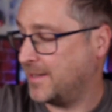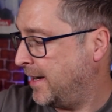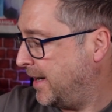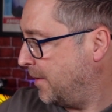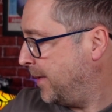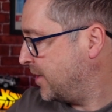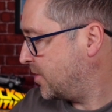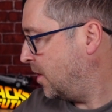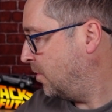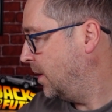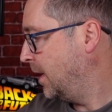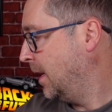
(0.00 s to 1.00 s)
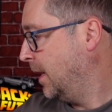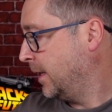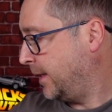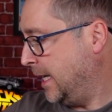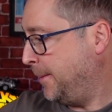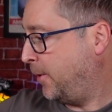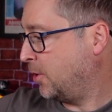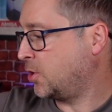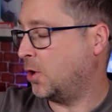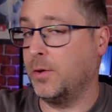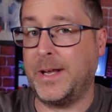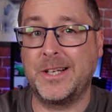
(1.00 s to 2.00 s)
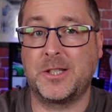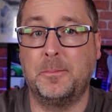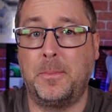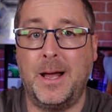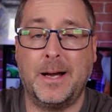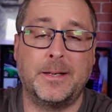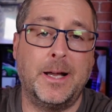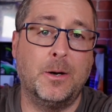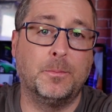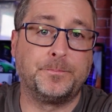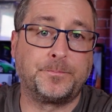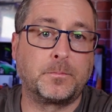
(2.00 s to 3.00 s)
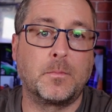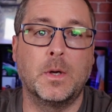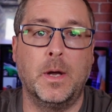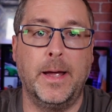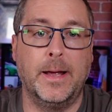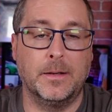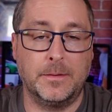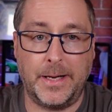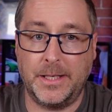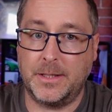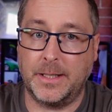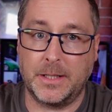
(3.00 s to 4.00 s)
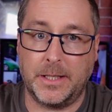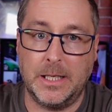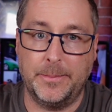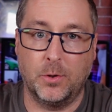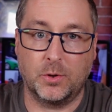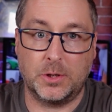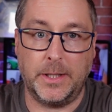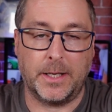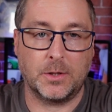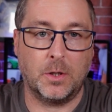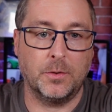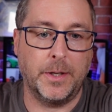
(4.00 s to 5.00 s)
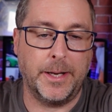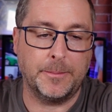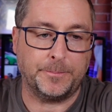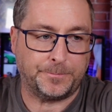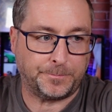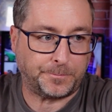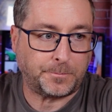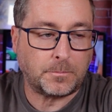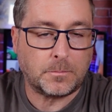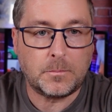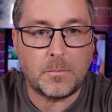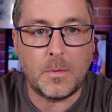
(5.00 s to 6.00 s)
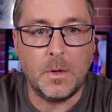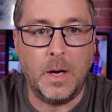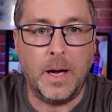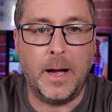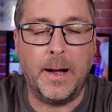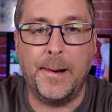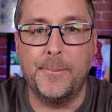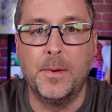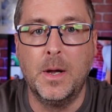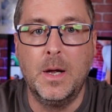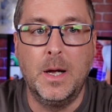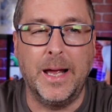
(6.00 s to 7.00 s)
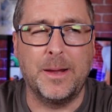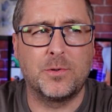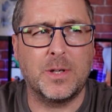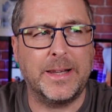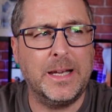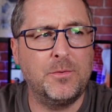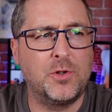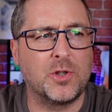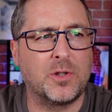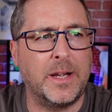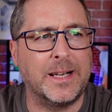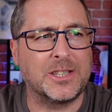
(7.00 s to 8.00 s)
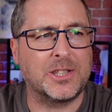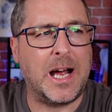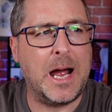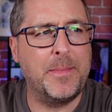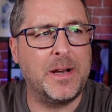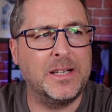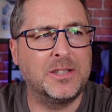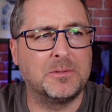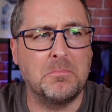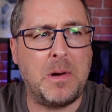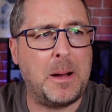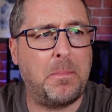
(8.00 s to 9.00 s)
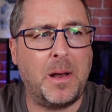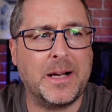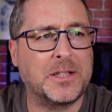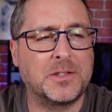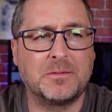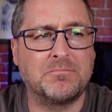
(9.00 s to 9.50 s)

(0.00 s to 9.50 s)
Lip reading: that anyway. So keyboard's all nice and black now. Nice set of keyboard stickers on there. I think it was just Simonez matte black.